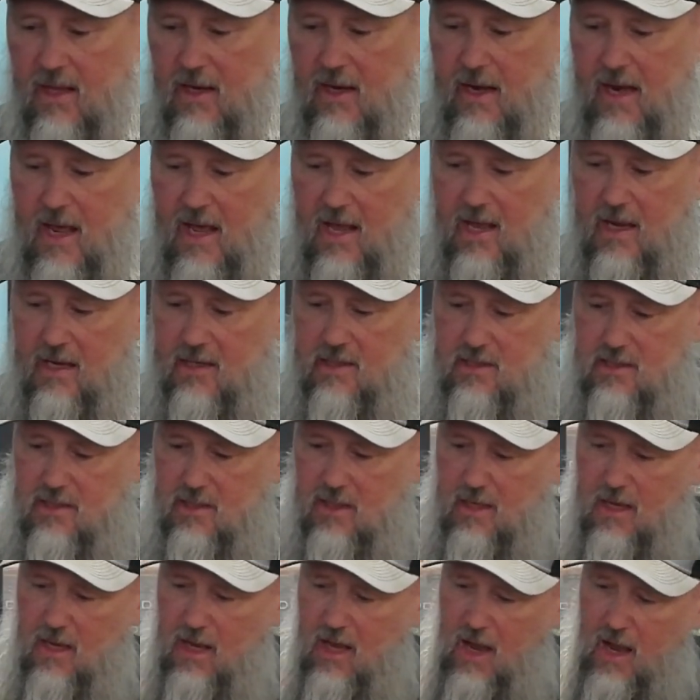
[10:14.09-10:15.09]

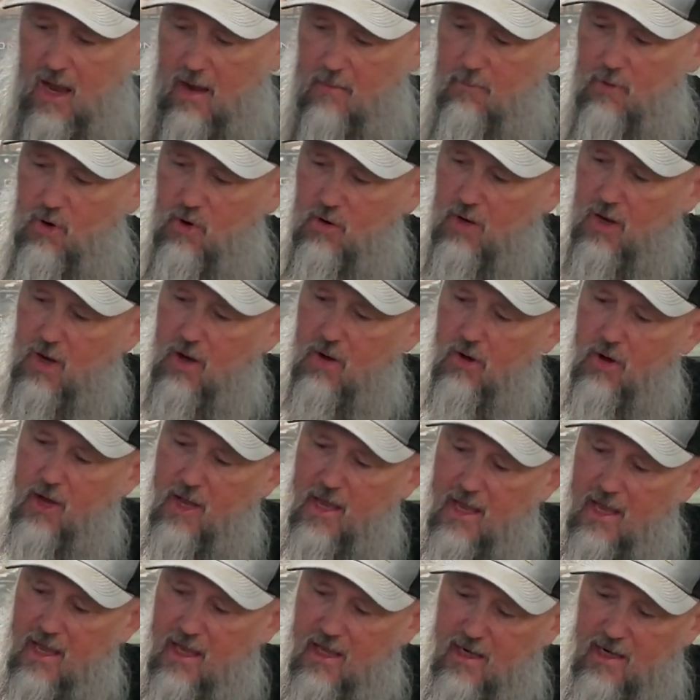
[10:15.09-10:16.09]
Next, I'm going to go
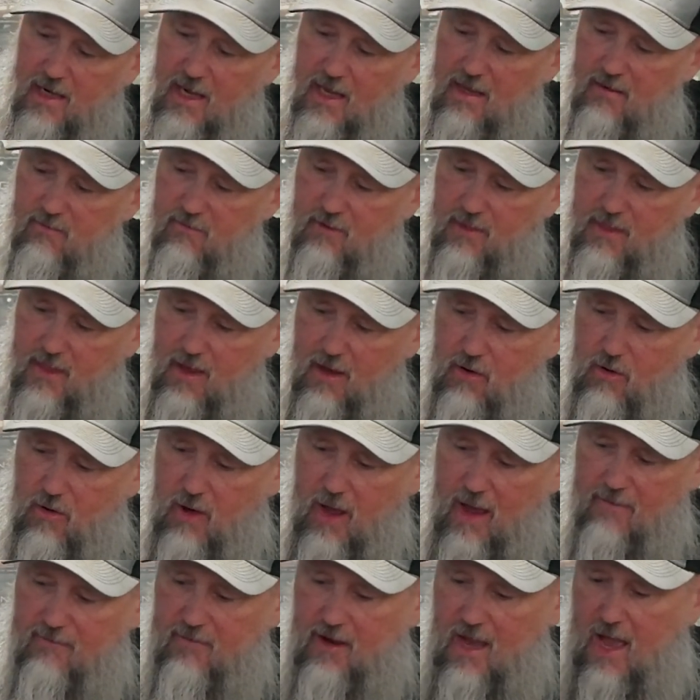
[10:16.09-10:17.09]
ahead, and even though
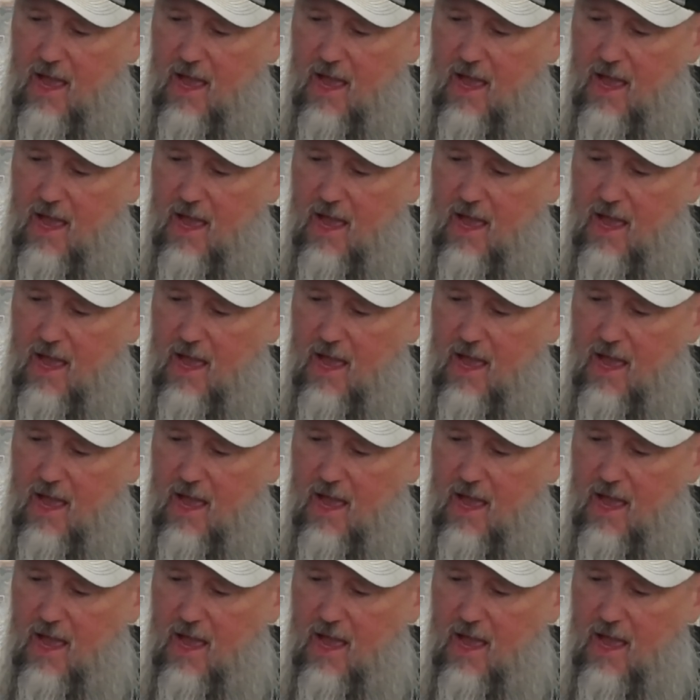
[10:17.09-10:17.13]
I've